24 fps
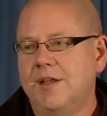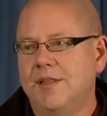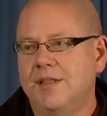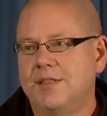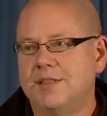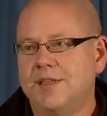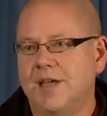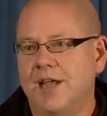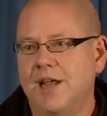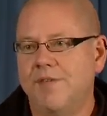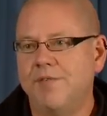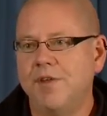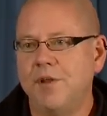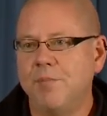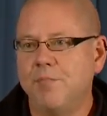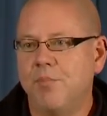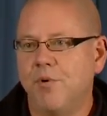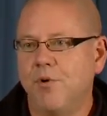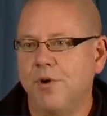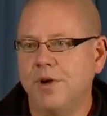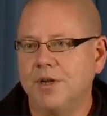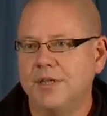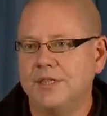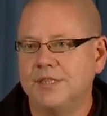kind of an
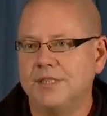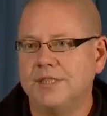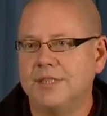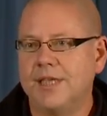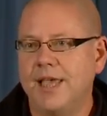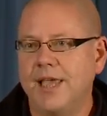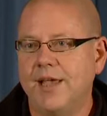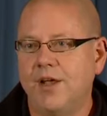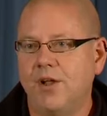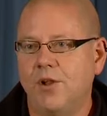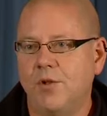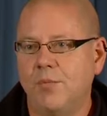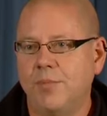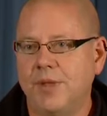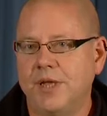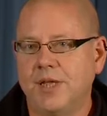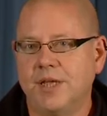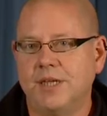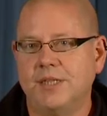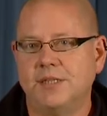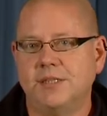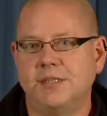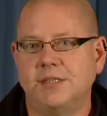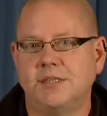important scale
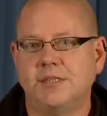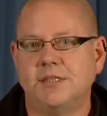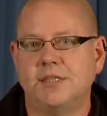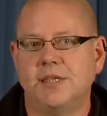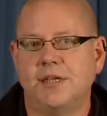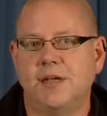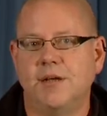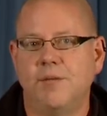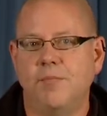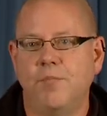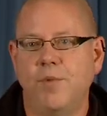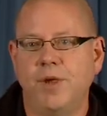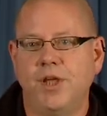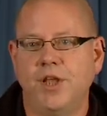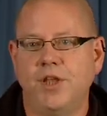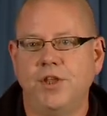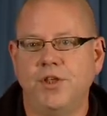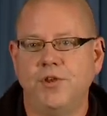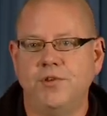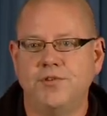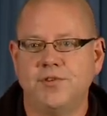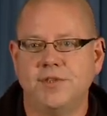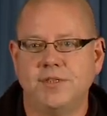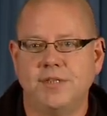because we can
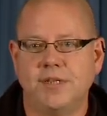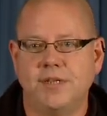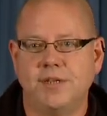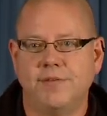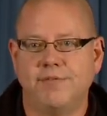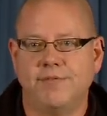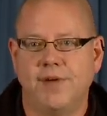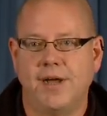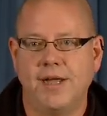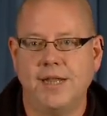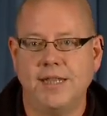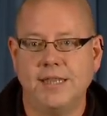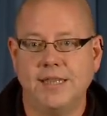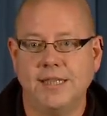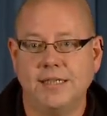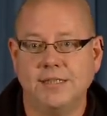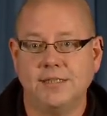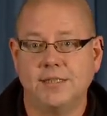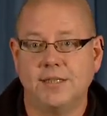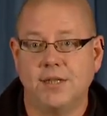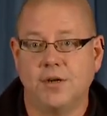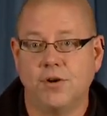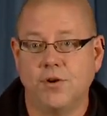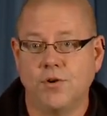use it to define
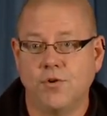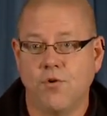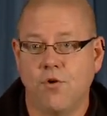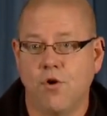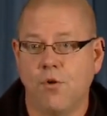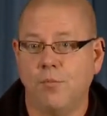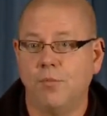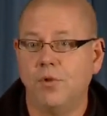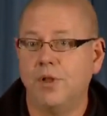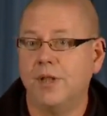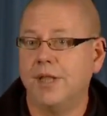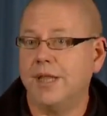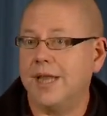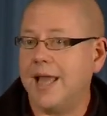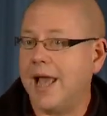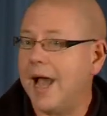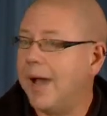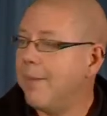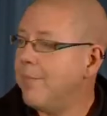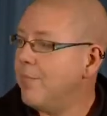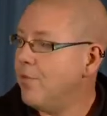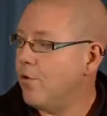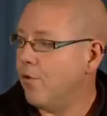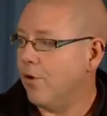things that are normal and
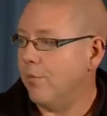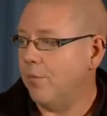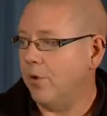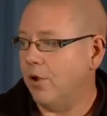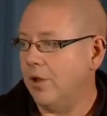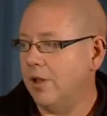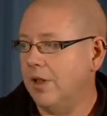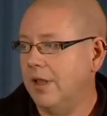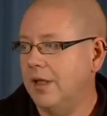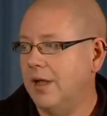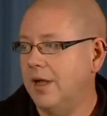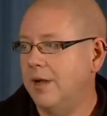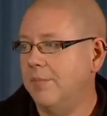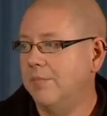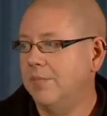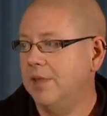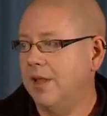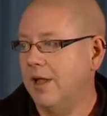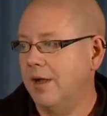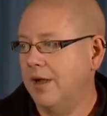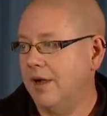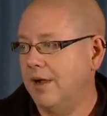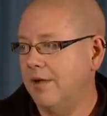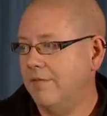abnormal
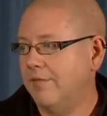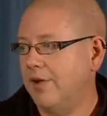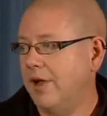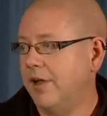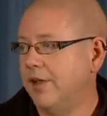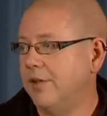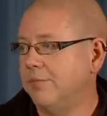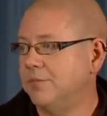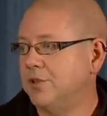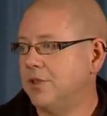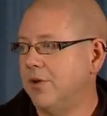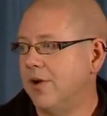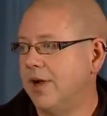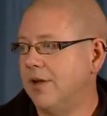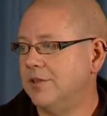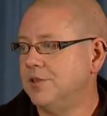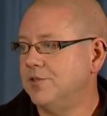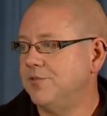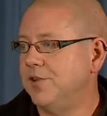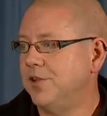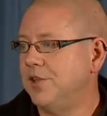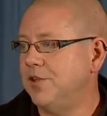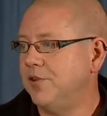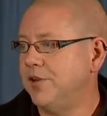lung volume. So
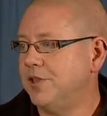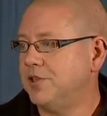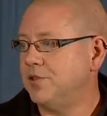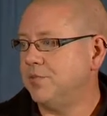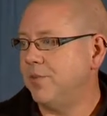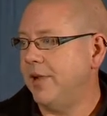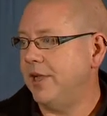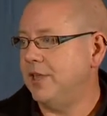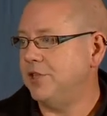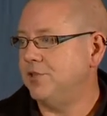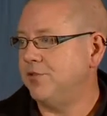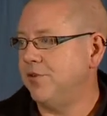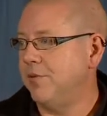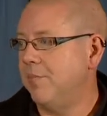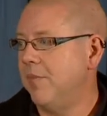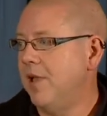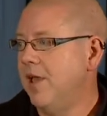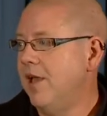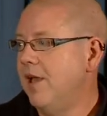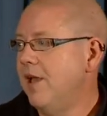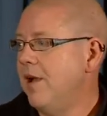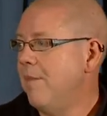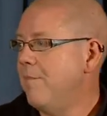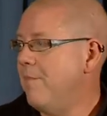Hounsfield units range from
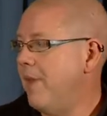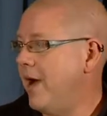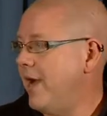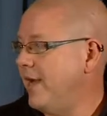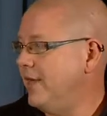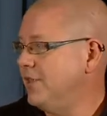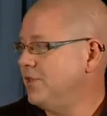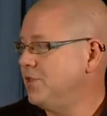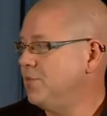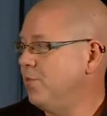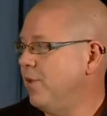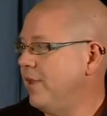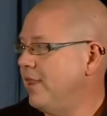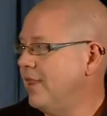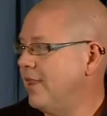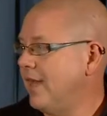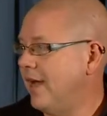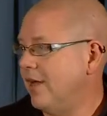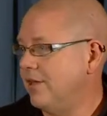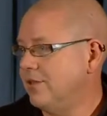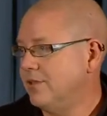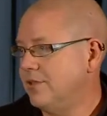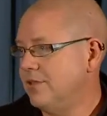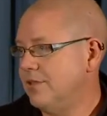
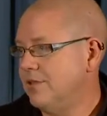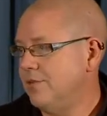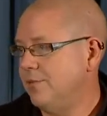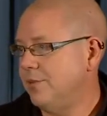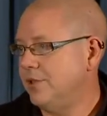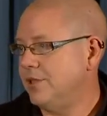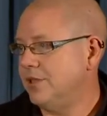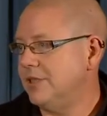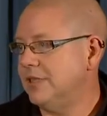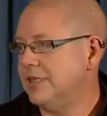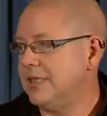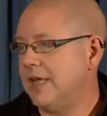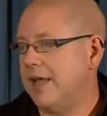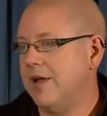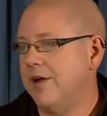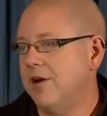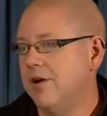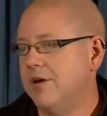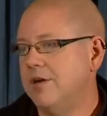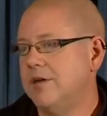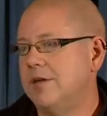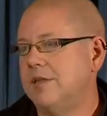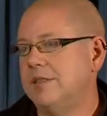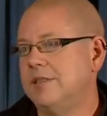-1,000, which is
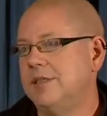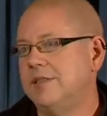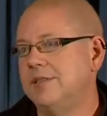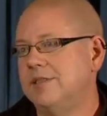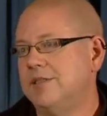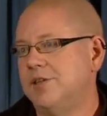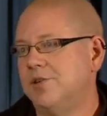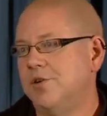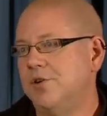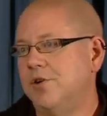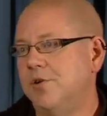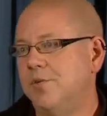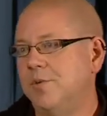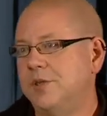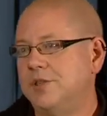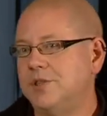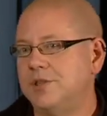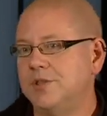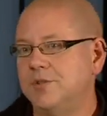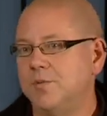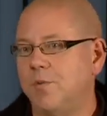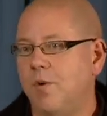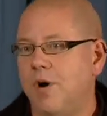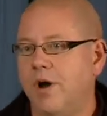air, to 0, which
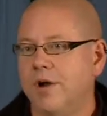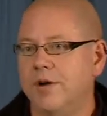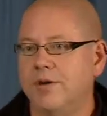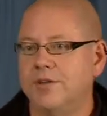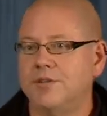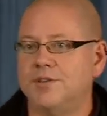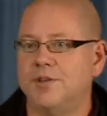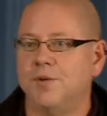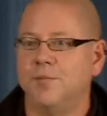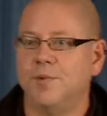is water, to